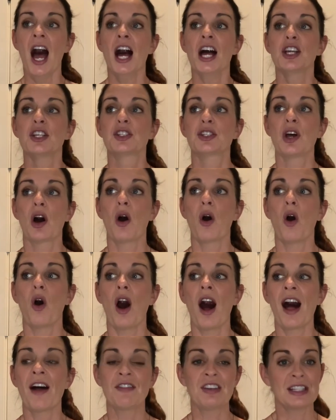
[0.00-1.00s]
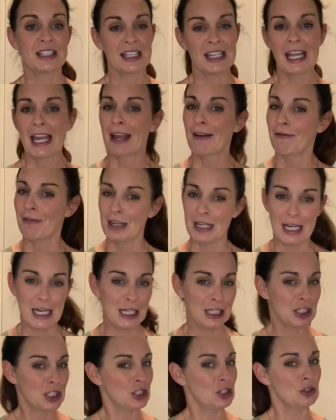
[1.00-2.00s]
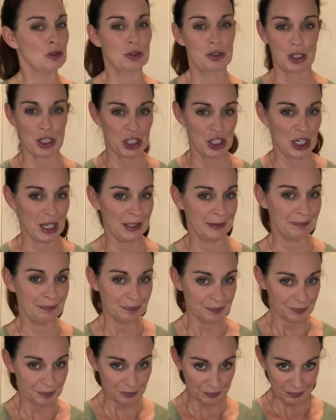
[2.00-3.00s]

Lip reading: So obviously fitness, nutrition,